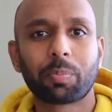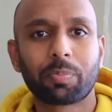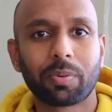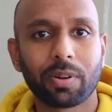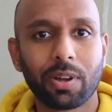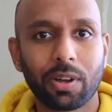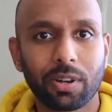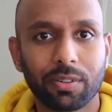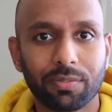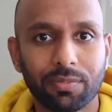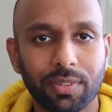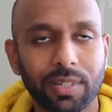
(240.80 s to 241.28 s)

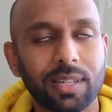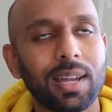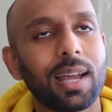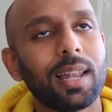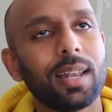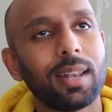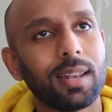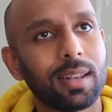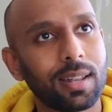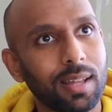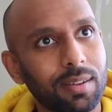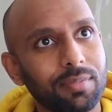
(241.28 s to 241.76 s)
proud of it. I
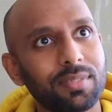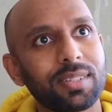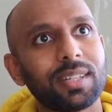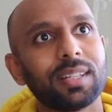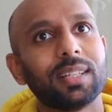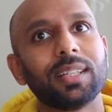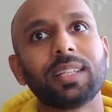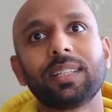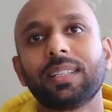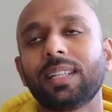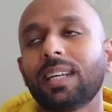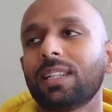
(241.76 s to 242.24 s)
love
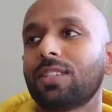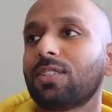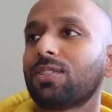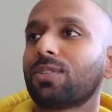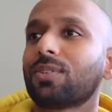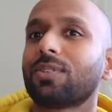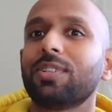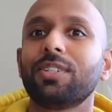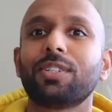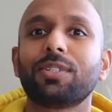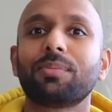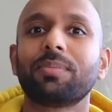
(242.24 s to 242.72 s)
telling that
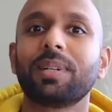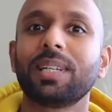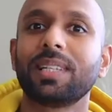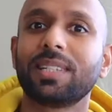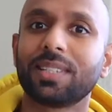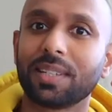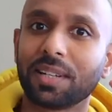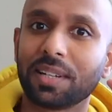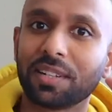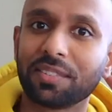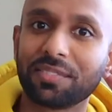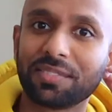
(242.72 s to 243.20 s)
story to
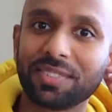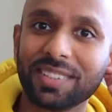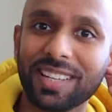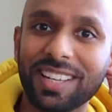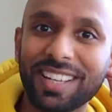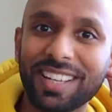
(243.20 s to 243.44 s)
myself.